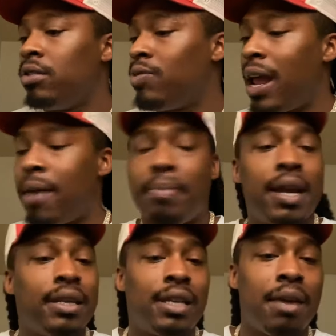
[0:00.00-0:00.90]
with that
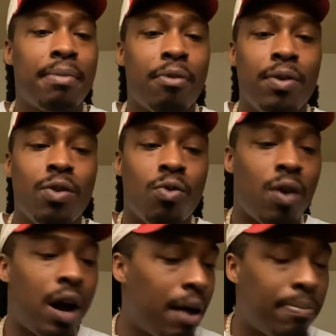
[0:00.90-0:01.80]
being said, man, we gonna
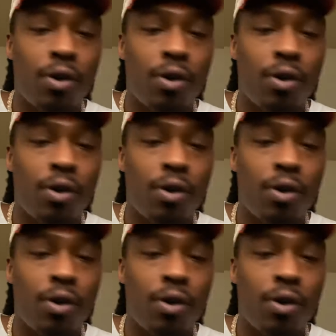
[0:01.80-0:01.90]
hop